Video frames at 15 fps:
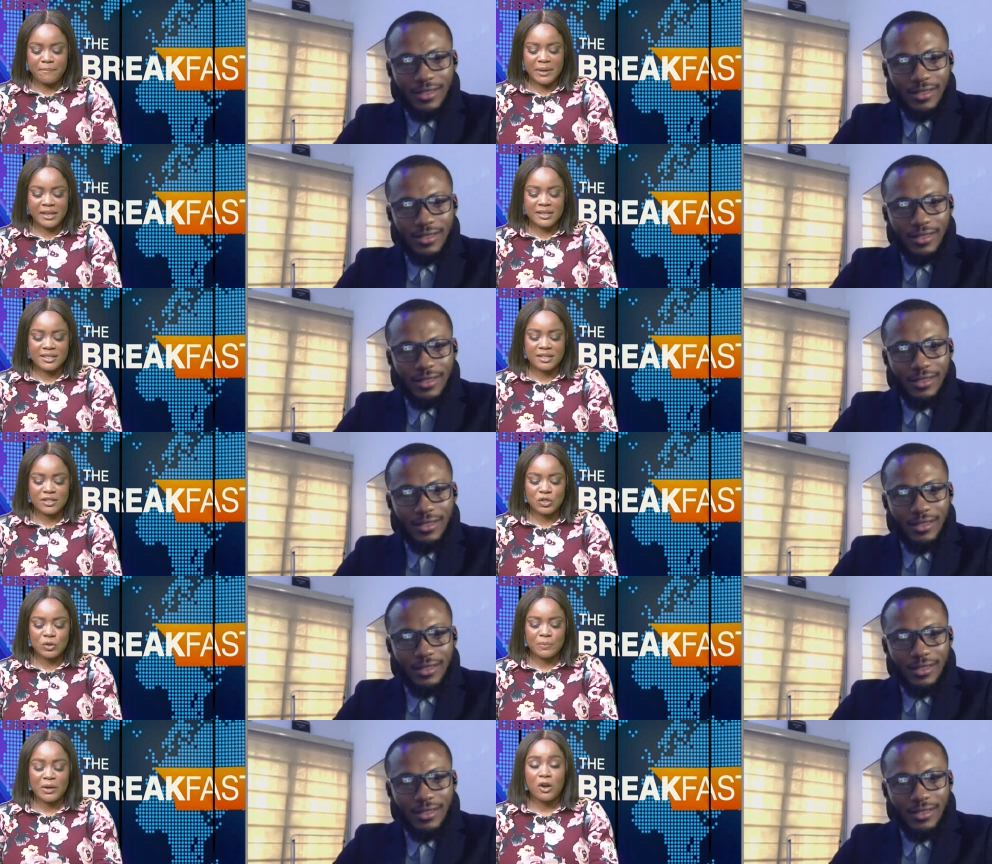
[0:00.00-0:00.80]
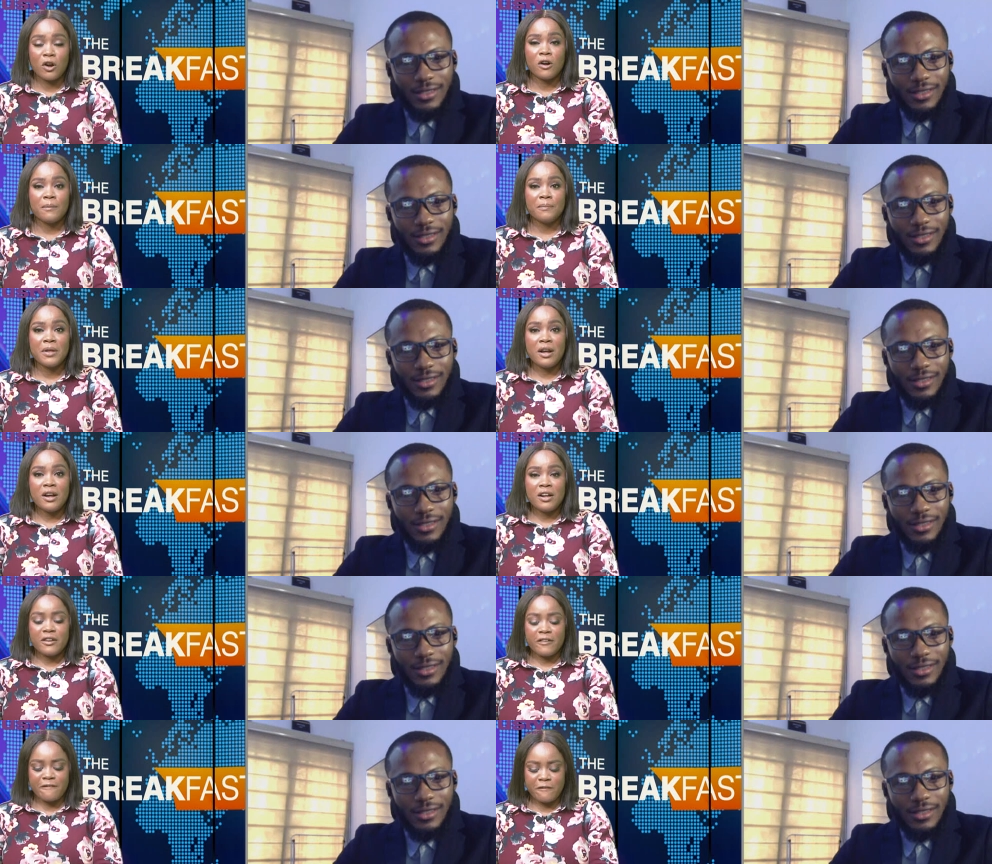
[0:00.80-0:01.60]
Speaker 1: places to become
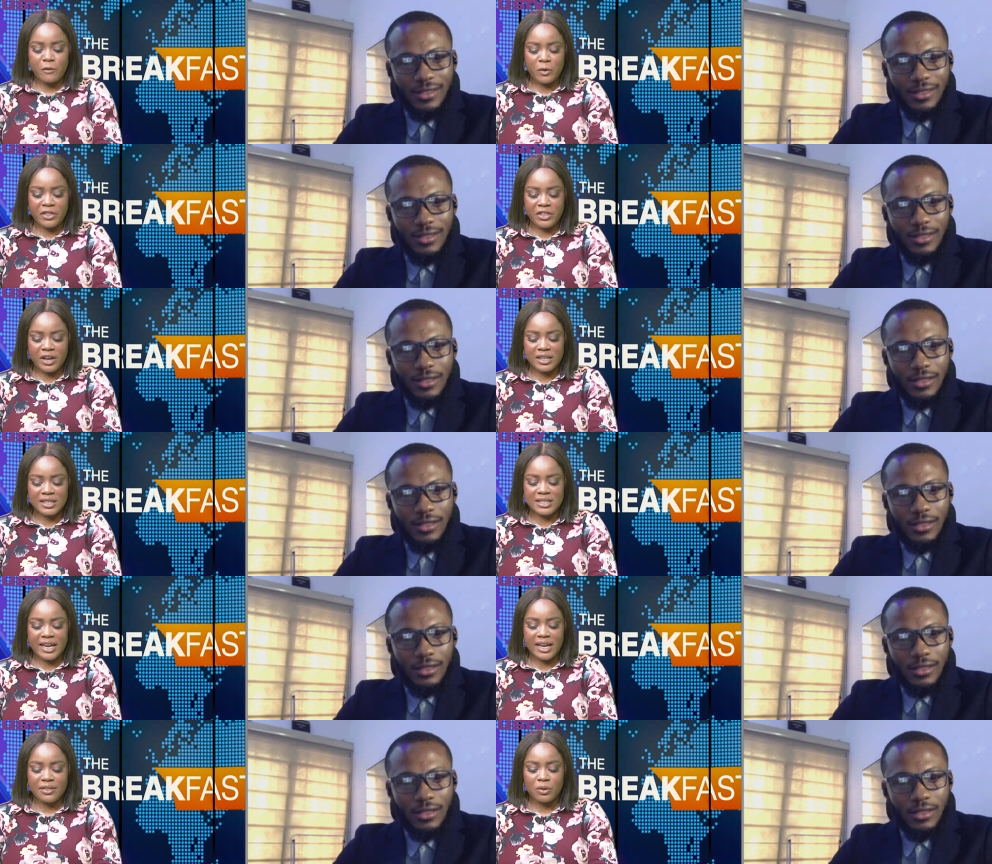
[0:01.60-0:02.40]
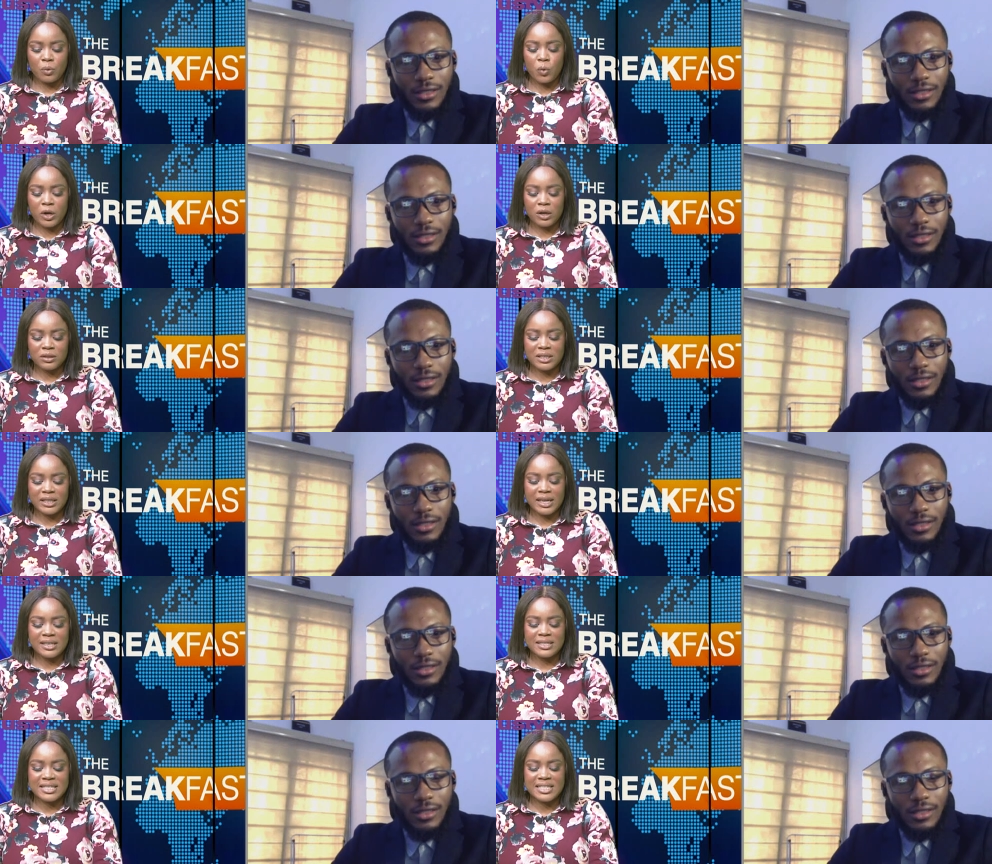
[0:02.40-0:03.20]
the 40th in the world
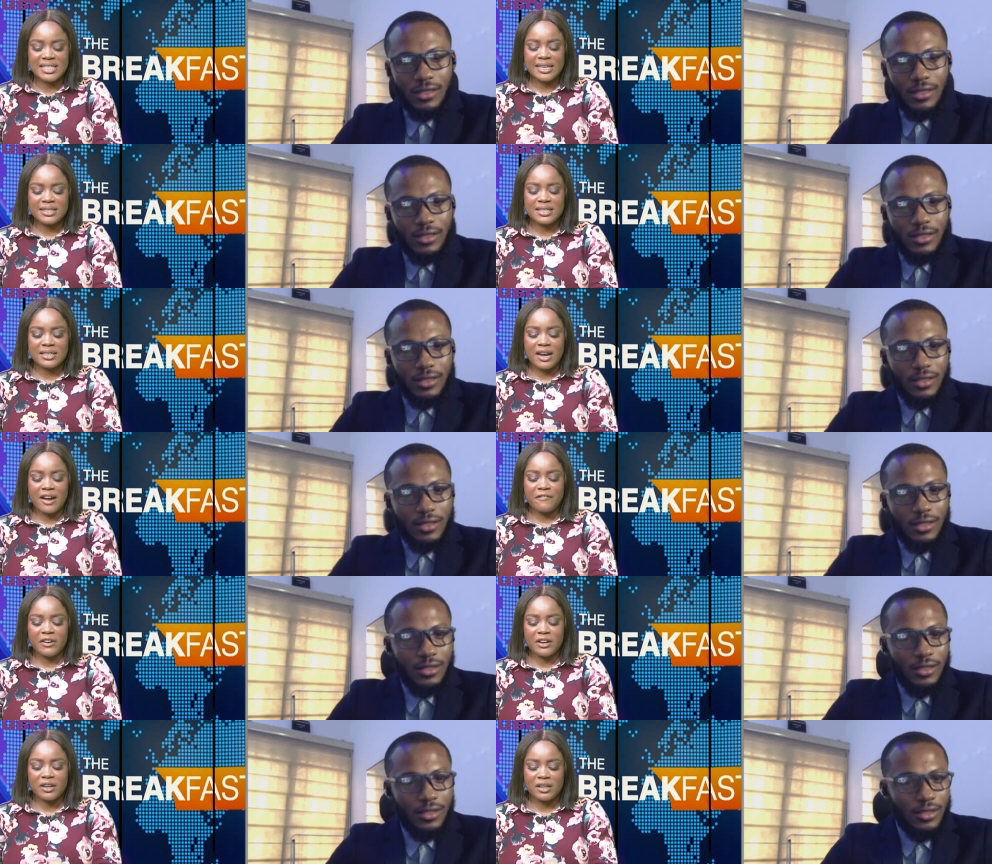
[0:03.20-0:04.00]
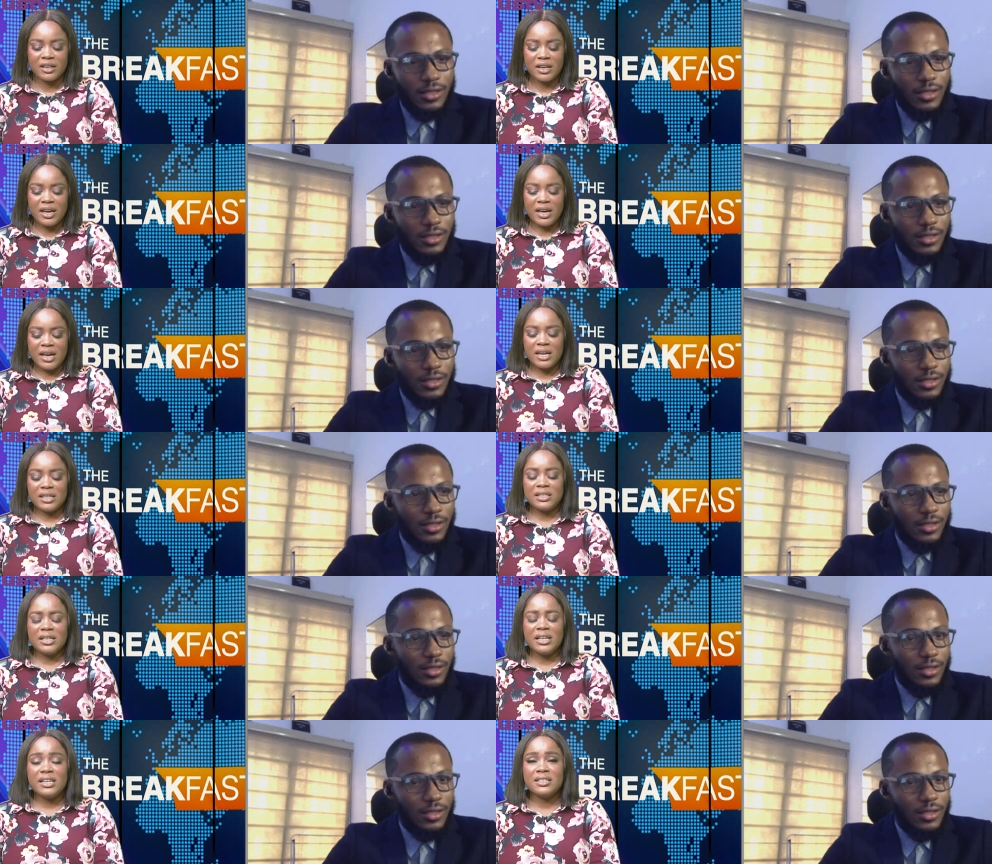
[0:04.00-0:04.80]
and sixth in Africa in the
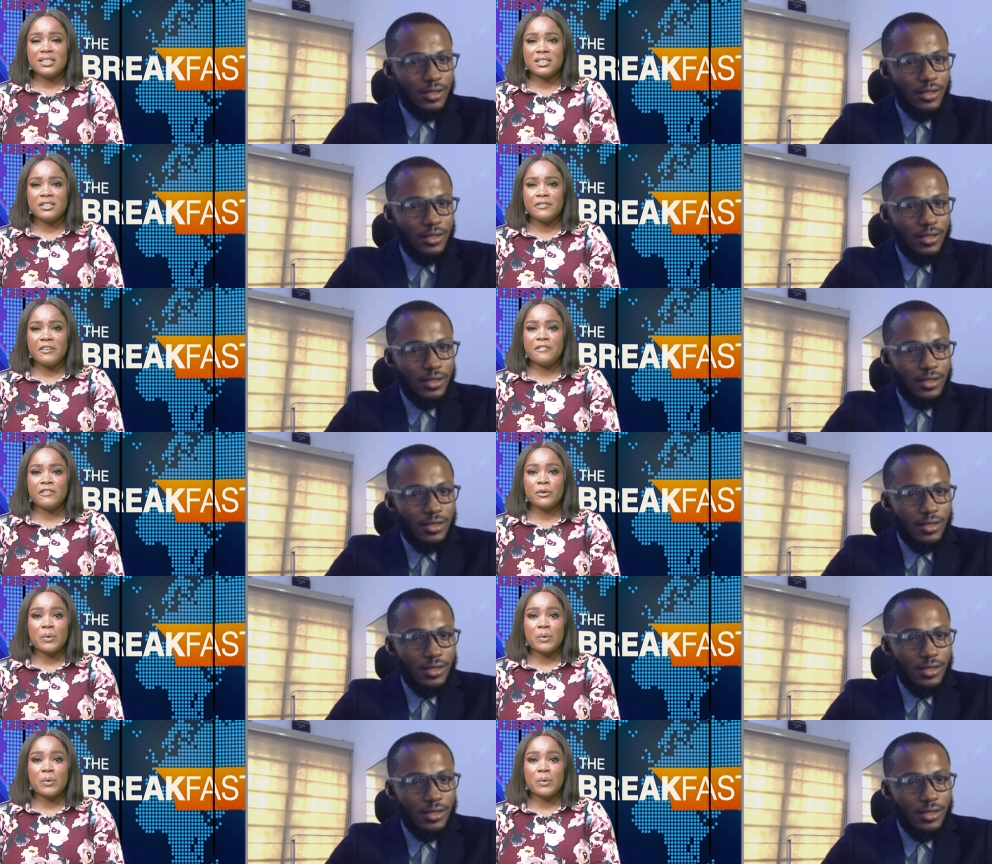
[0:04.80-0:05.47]
latest FIFA